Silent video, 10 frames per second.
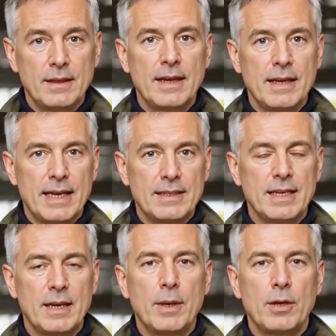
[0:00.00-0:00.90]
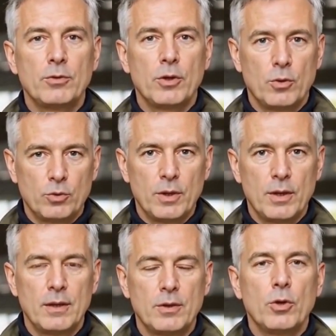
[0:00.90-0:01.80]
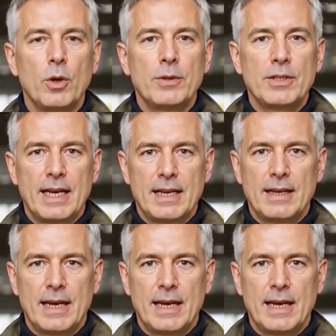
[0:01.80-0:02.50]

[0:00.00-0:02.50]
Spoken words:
In that same interview, Trump stated